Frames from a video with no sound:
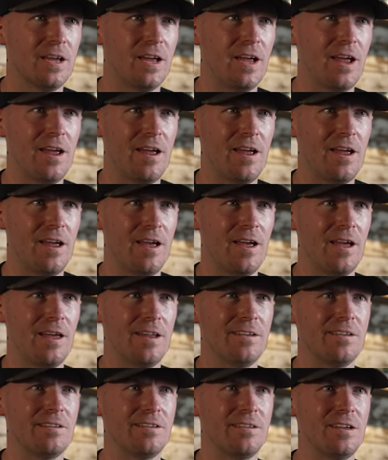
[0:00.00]

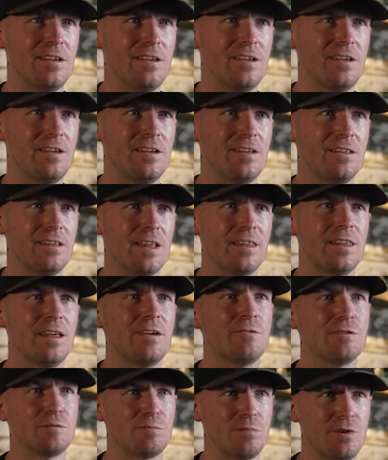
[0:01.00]
and that
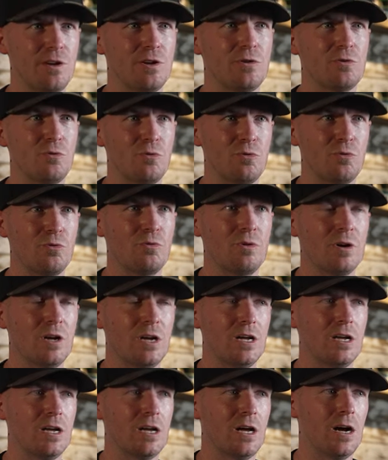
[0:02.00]
thing was pretty cool.
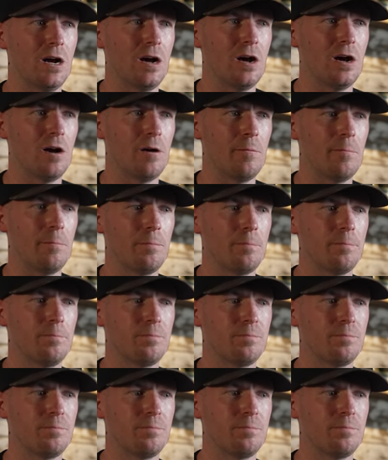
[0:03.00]
But